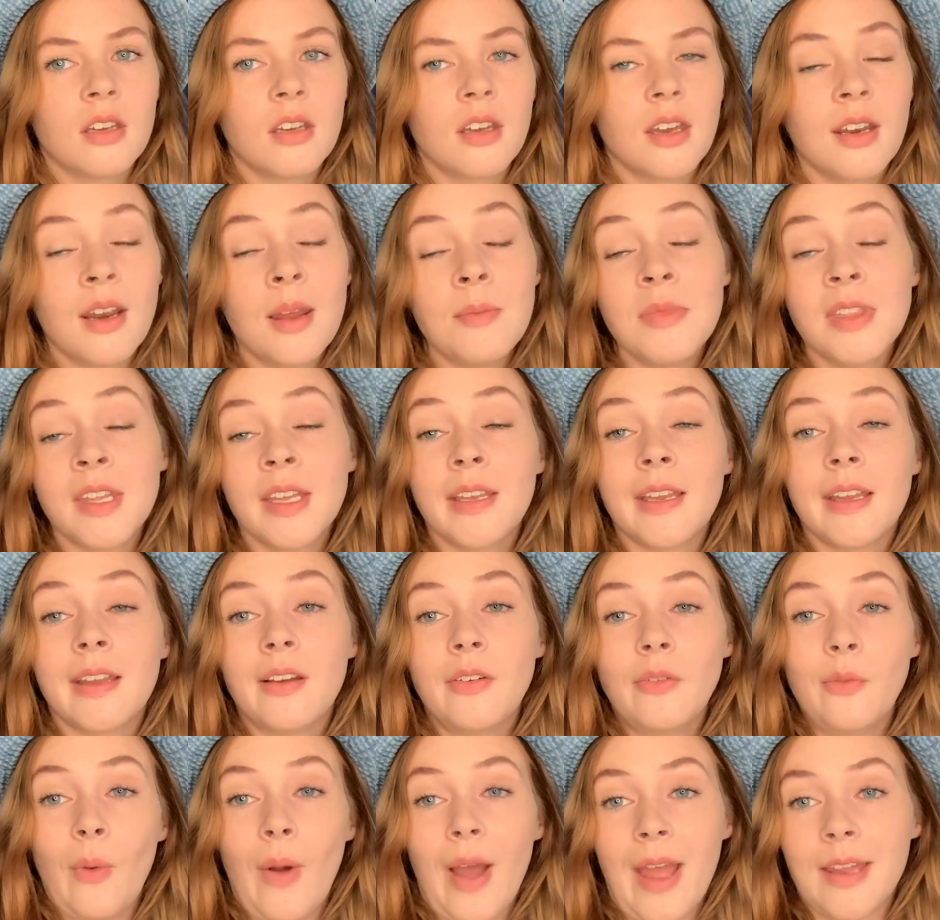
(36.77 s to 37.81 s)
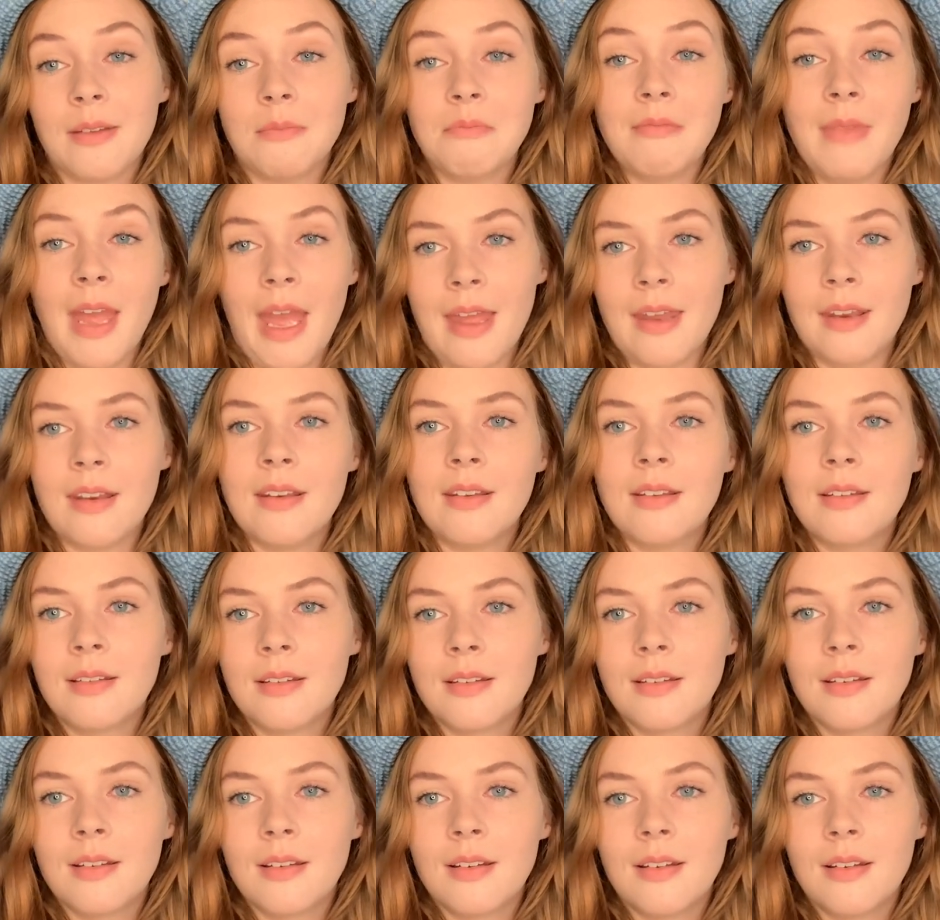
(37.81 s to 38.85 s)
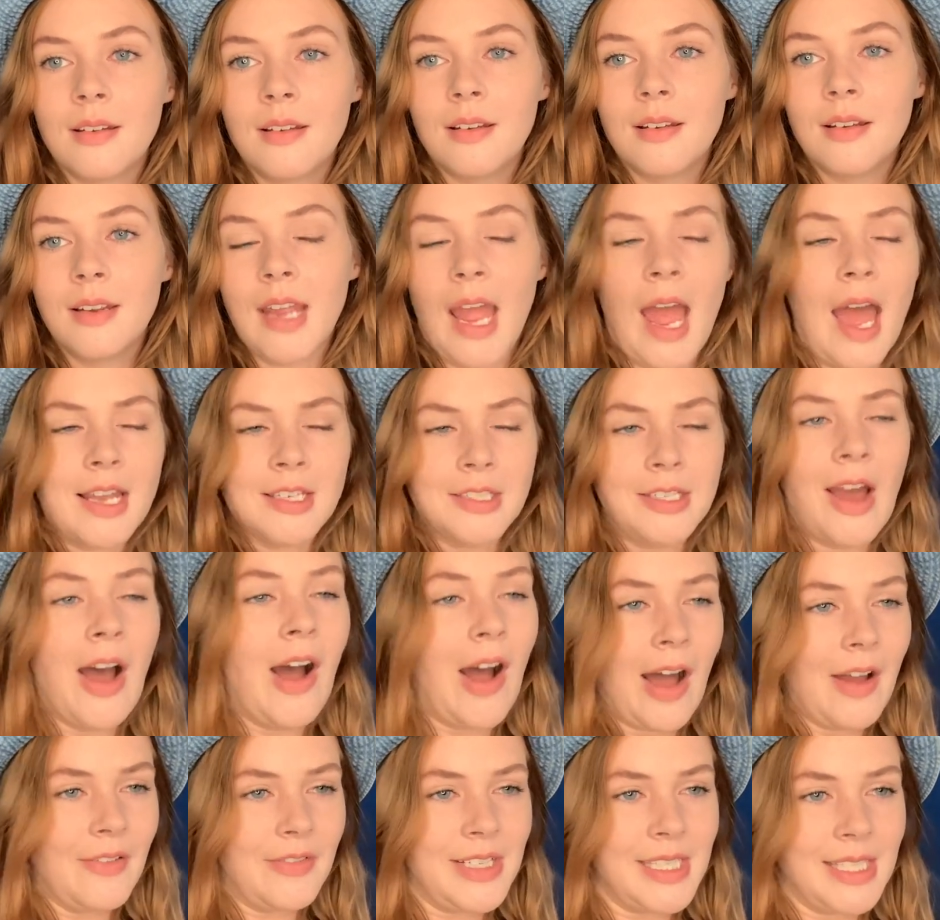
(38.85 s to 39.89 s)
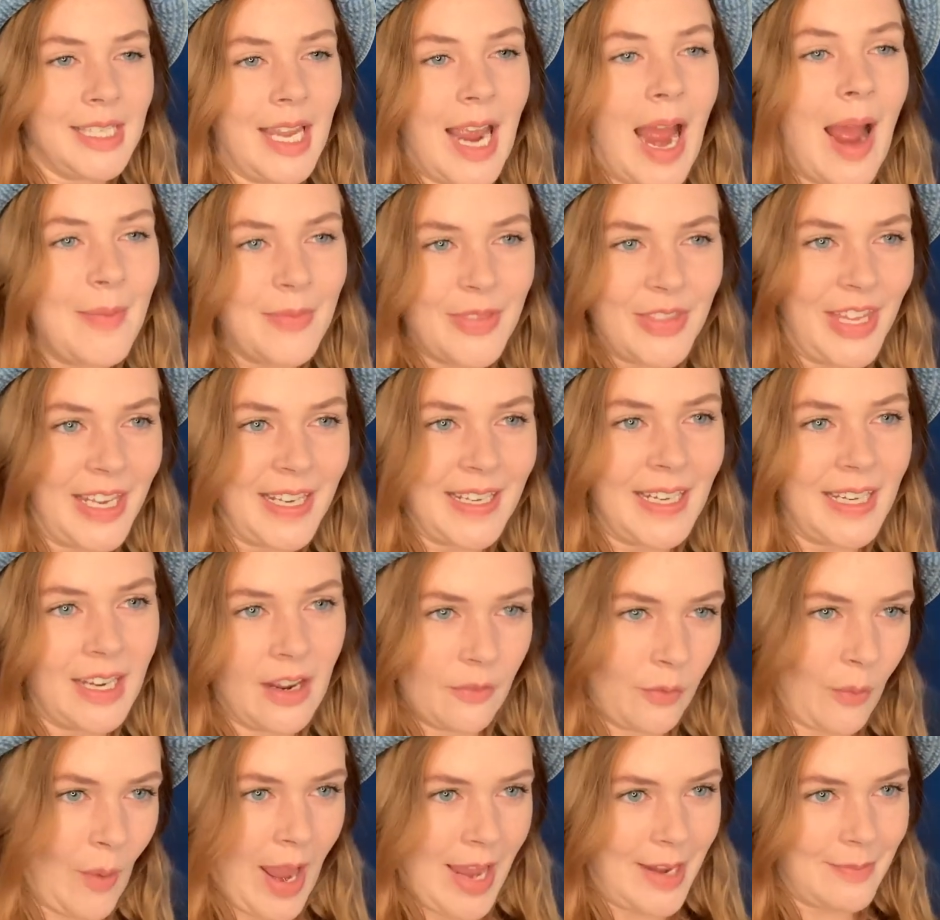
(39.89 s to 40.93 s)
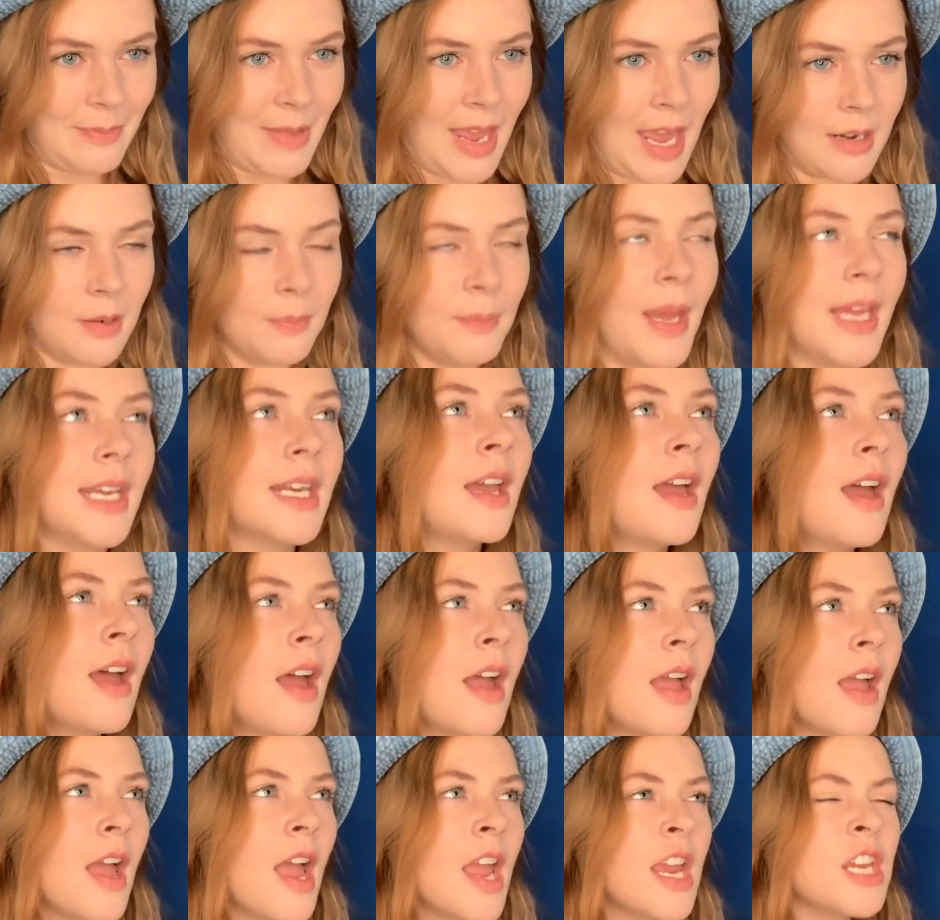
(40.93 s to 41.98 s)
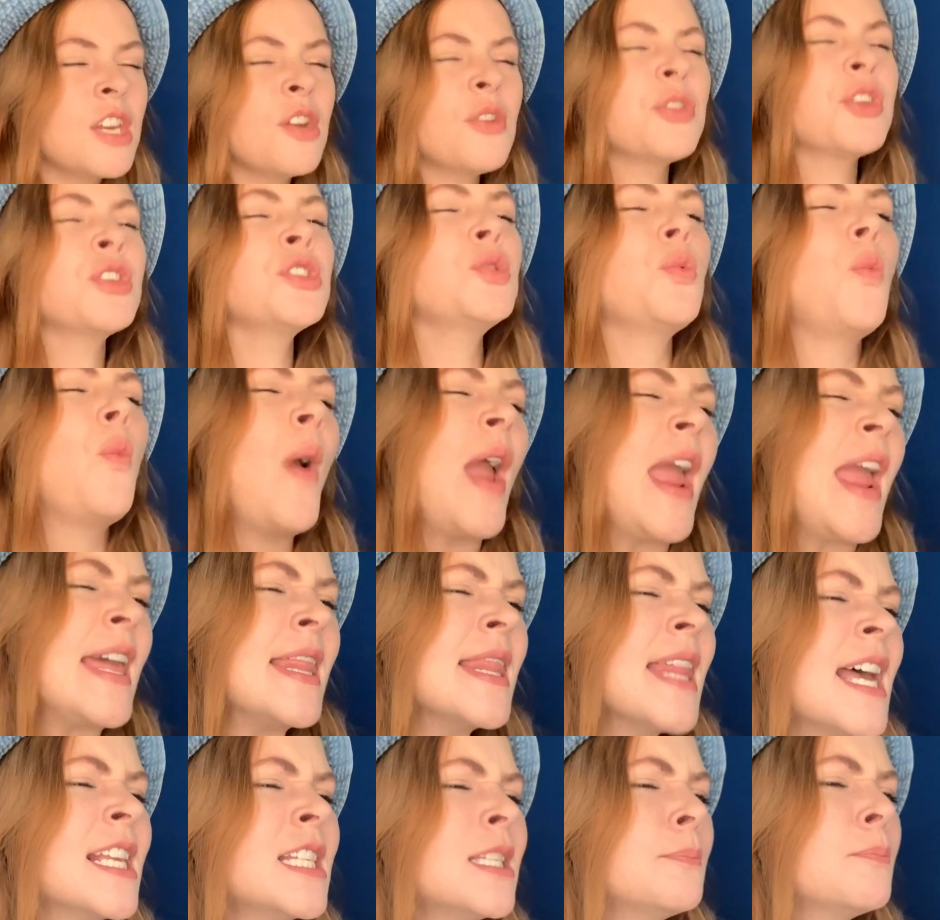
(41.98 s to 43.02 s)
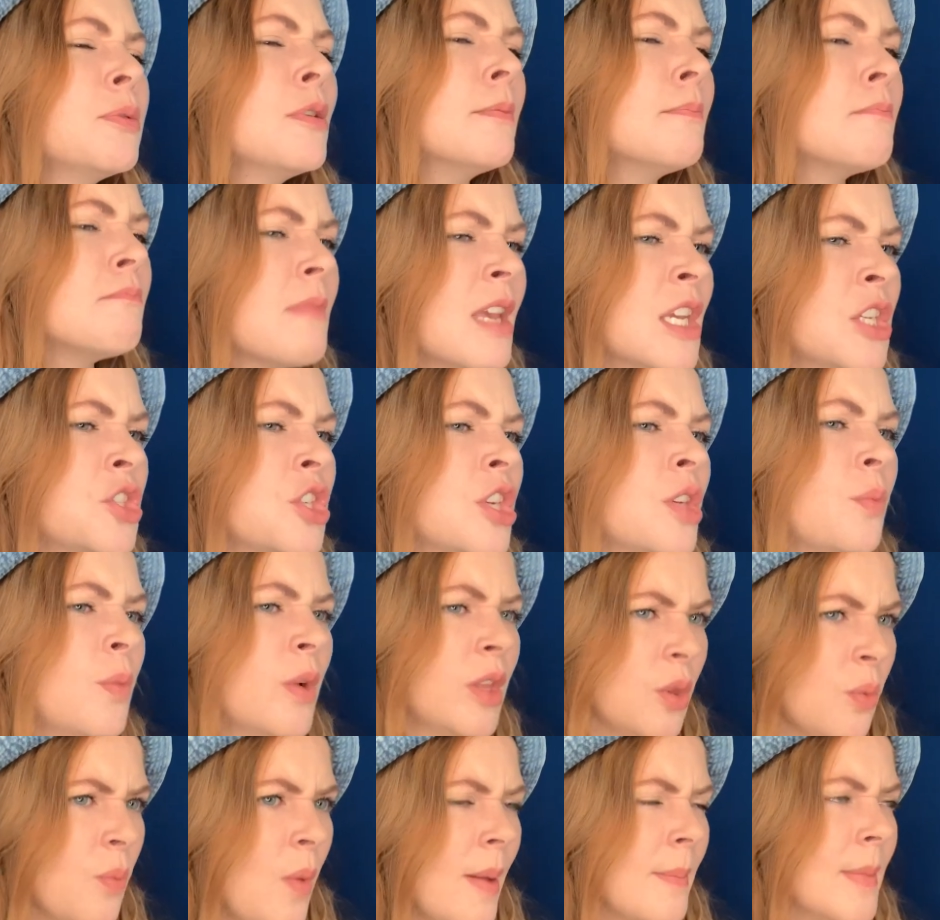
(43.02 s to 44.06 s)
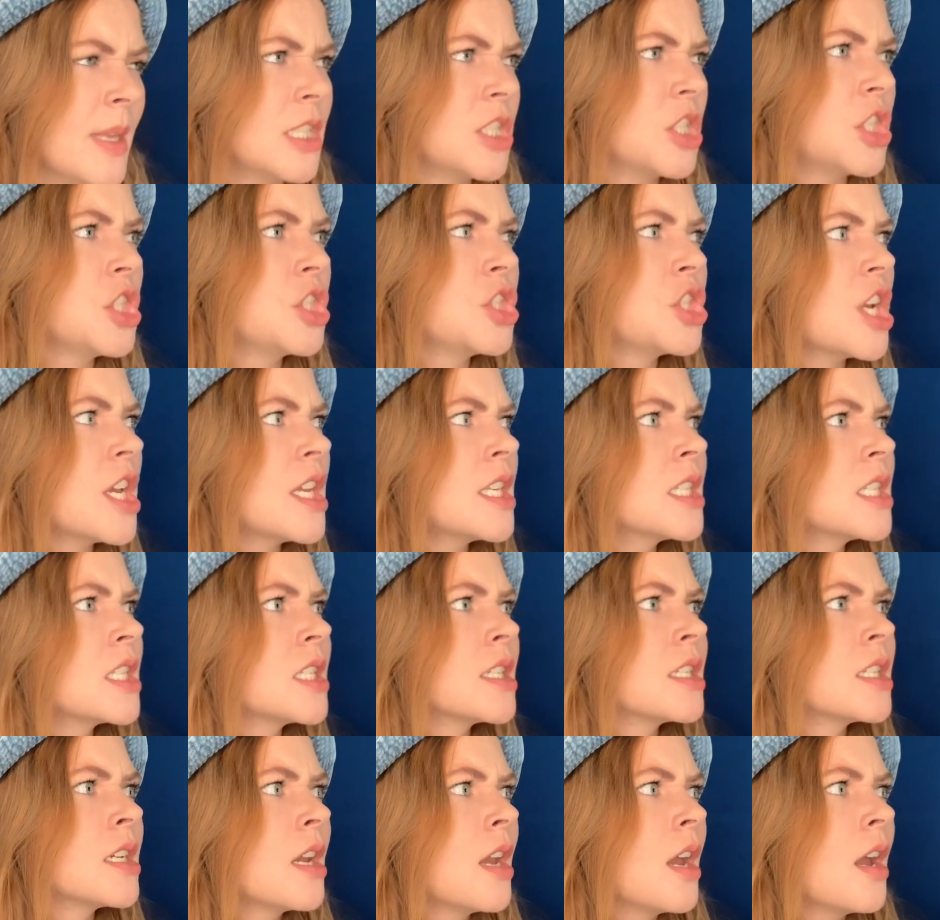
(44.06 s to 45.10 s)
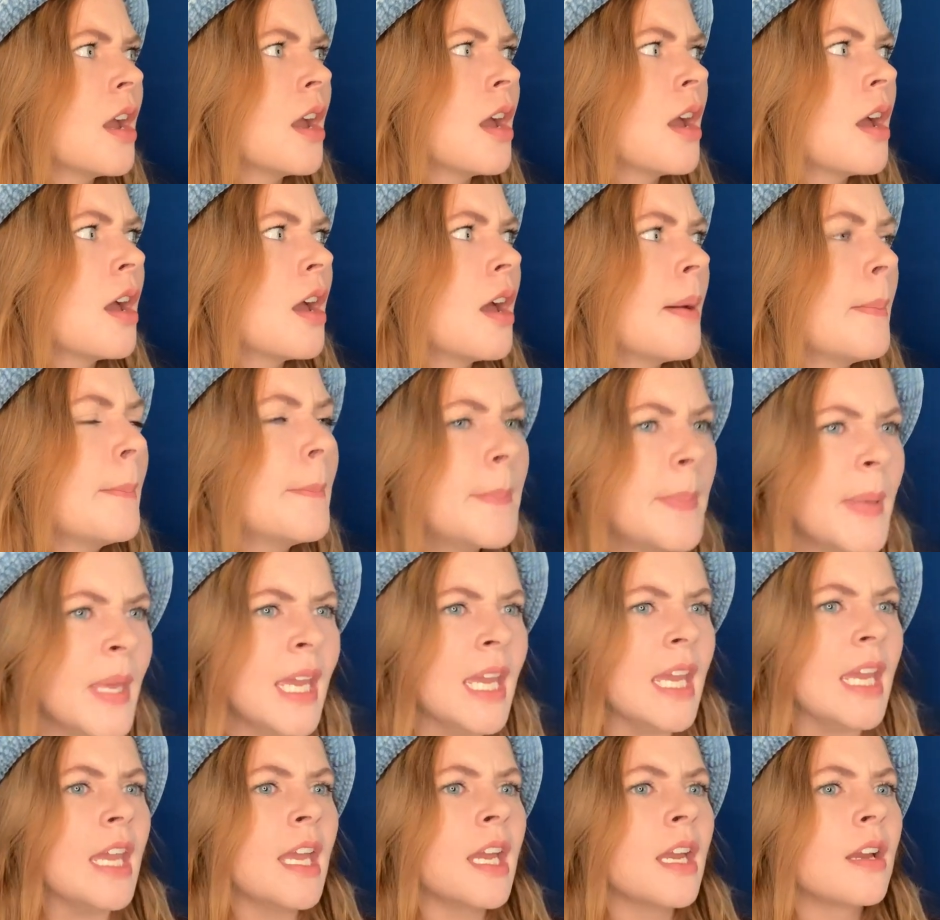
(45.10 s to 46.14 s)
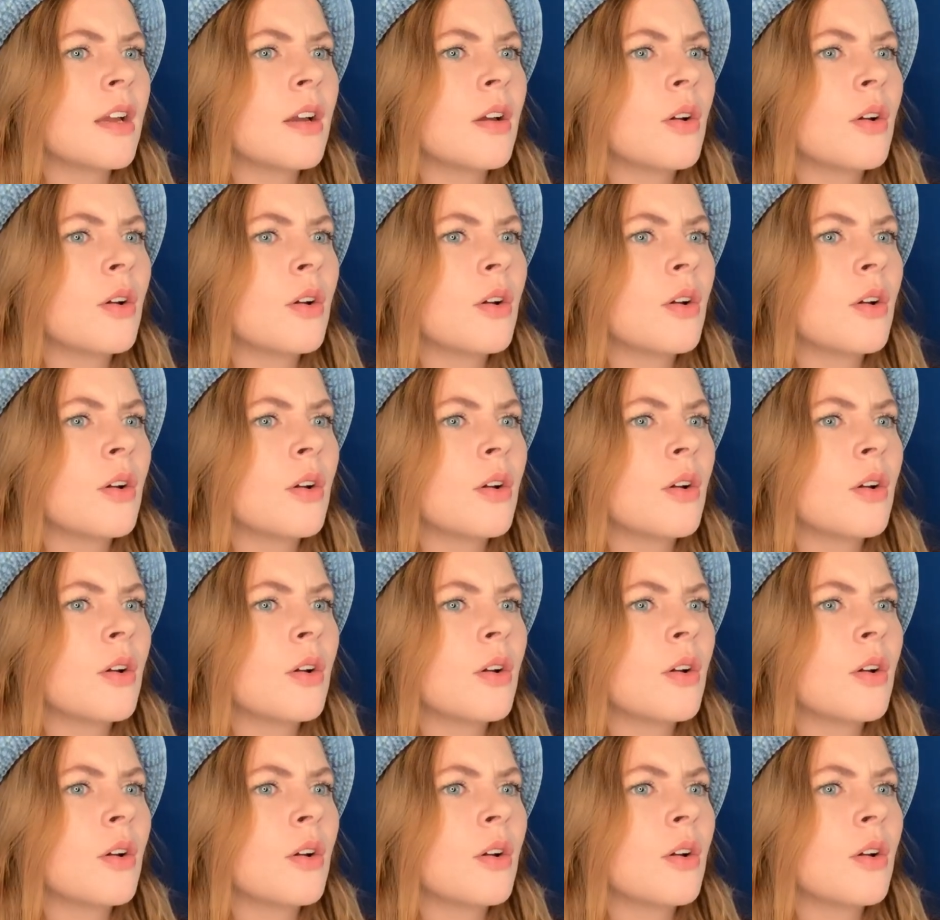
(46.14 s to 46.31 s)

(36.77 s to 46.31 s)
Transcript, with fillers: And I'm thinking of white men. Yeah, duh, obviously, I'm thinking of white men. But, you know, there's way less permission with women to just be.